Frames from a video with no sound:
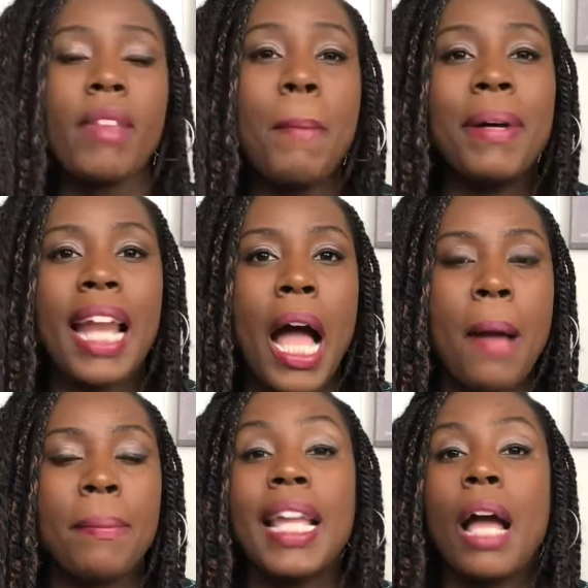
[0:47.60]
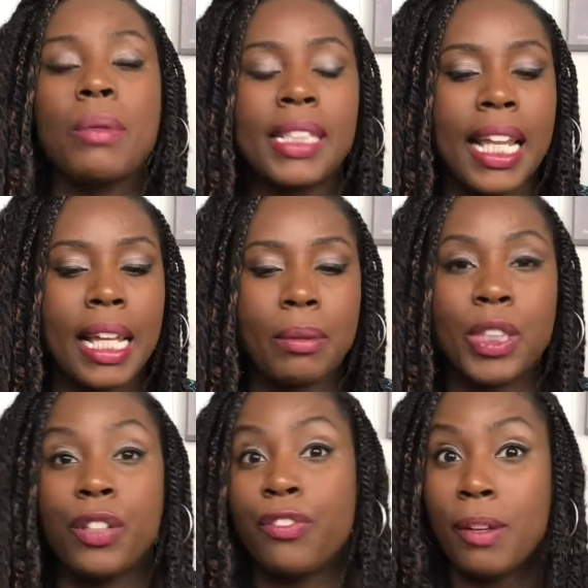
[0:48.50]
But um, yeah, I was setting up
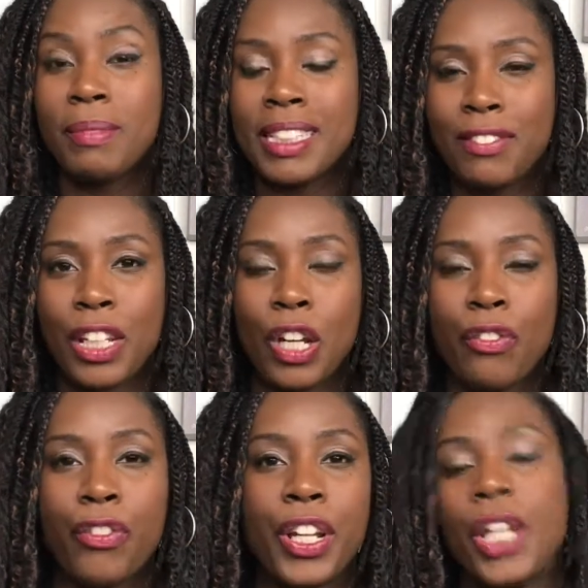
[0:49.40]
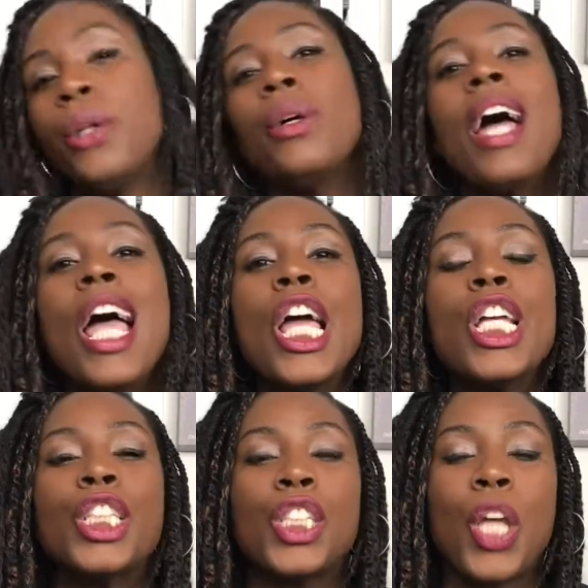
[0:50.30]
to film this video for you.
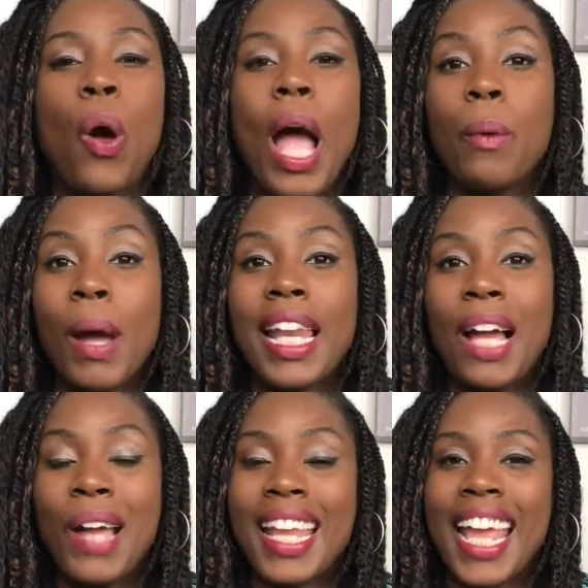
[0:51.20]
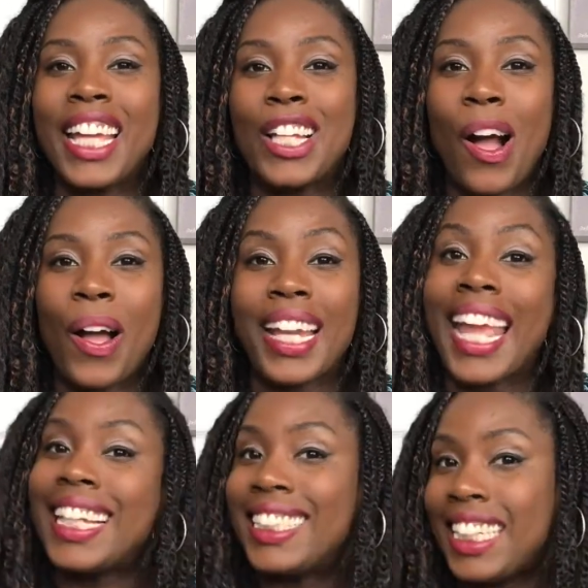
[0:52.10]
So I went out and I got
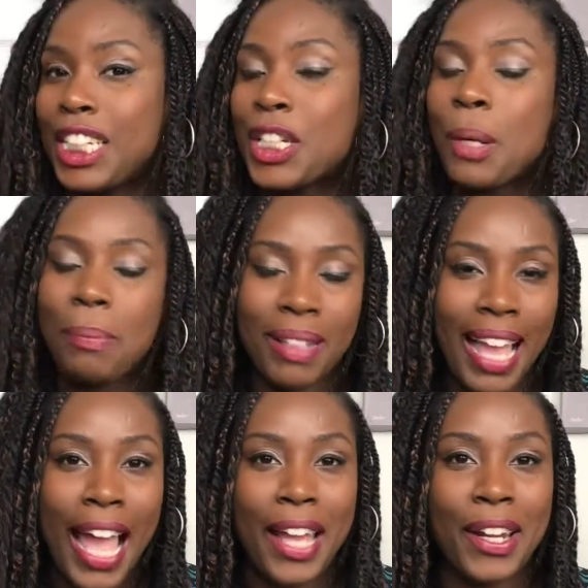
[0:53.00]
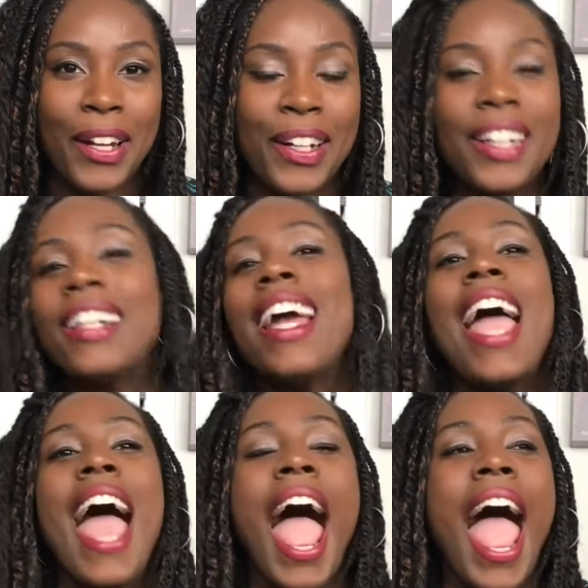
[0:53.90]
a teacher planner.
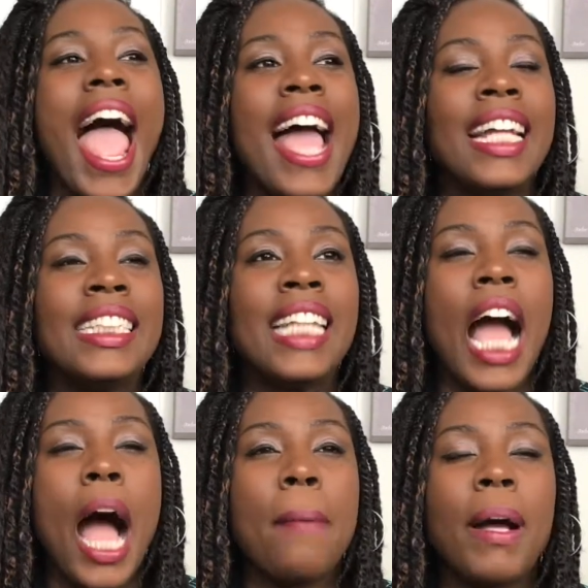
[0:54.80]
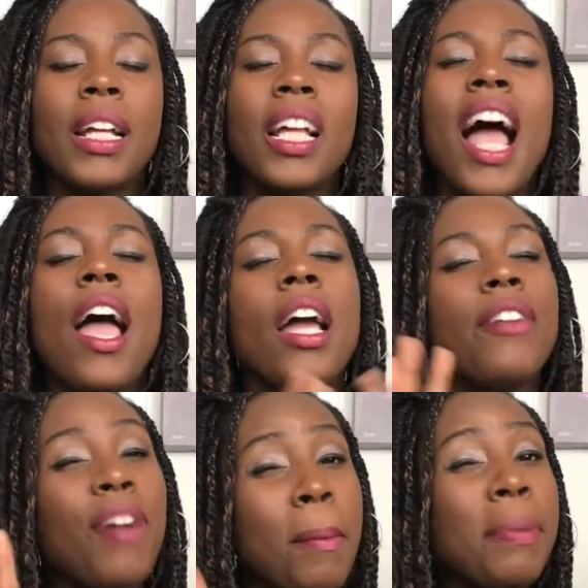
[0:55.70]
And um,
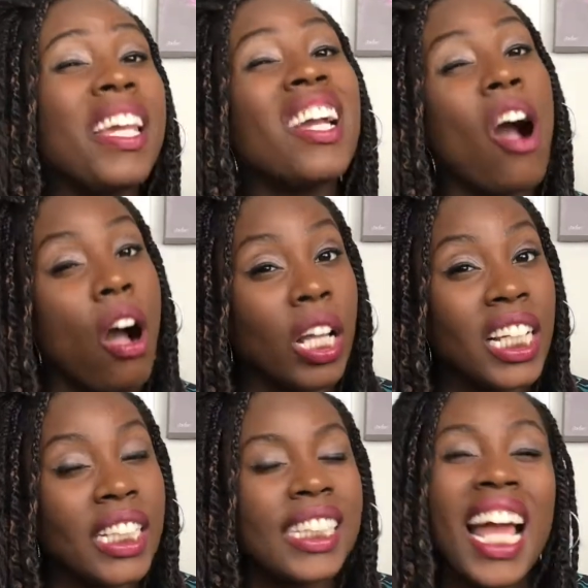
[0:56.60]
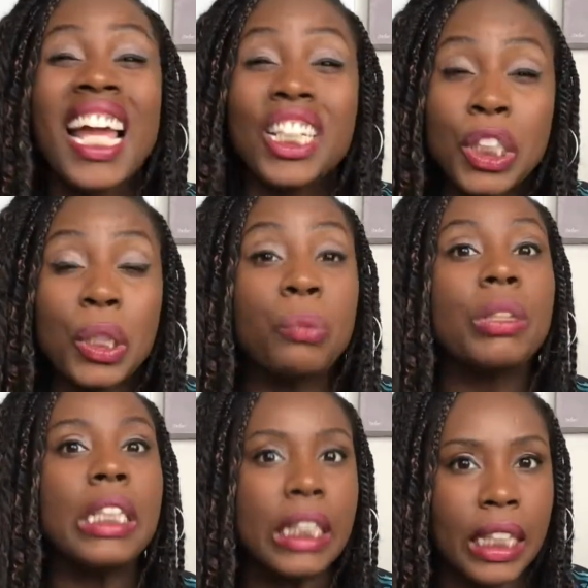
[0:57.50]
if I'm being honest, I actually don't
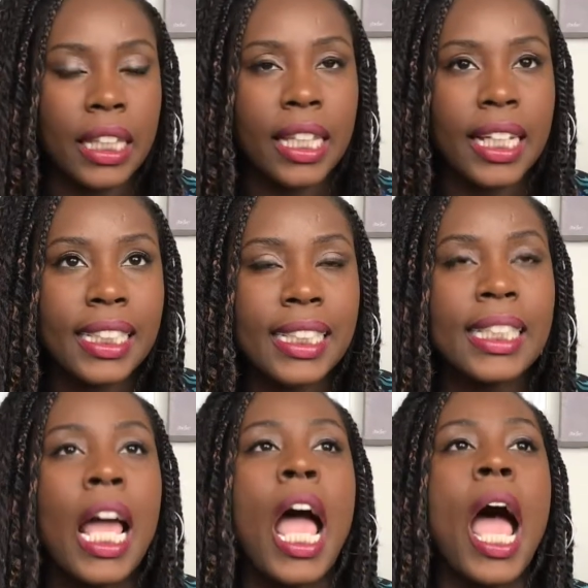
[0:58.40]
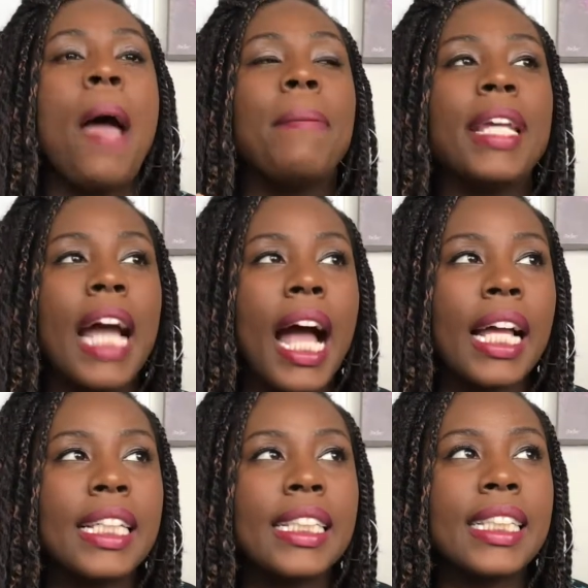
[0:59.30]
really need this,
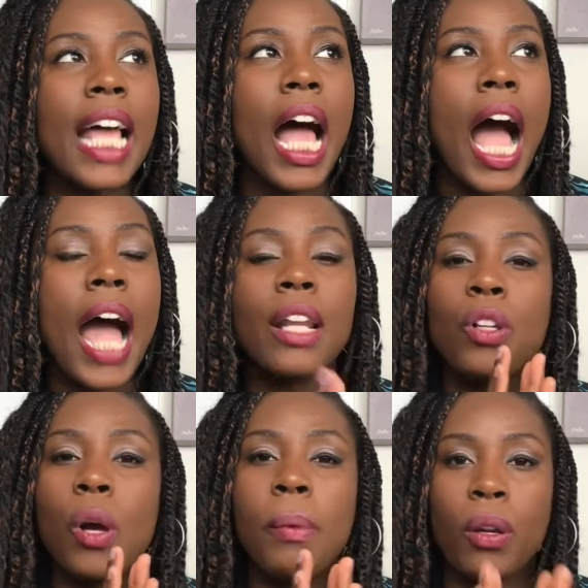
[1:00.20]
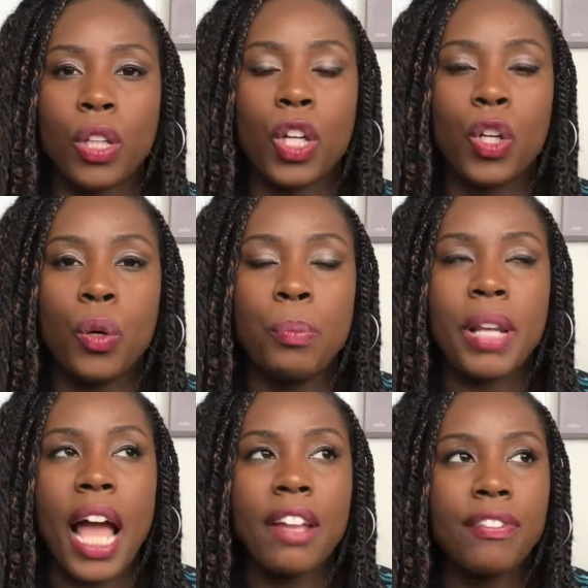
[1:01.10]
because I don't know about you,
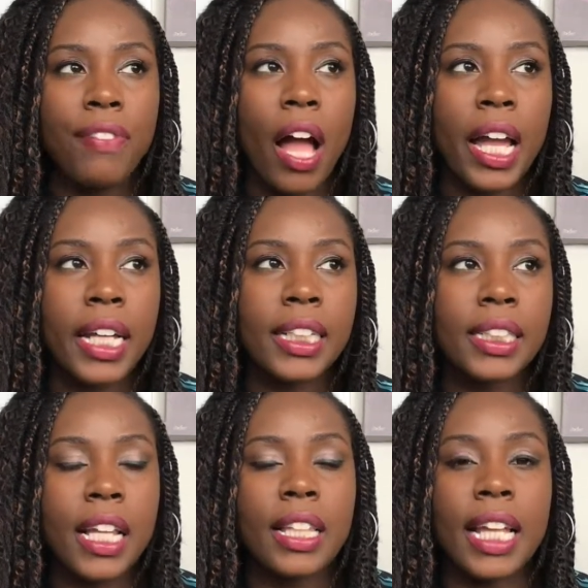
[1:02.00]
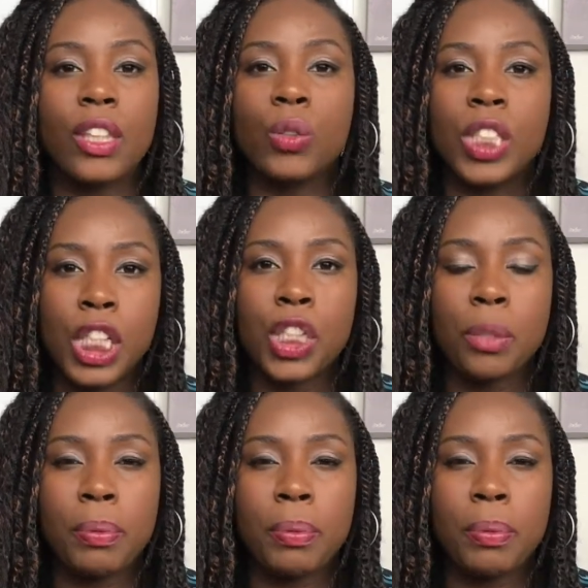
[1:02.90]
but I find like those teacher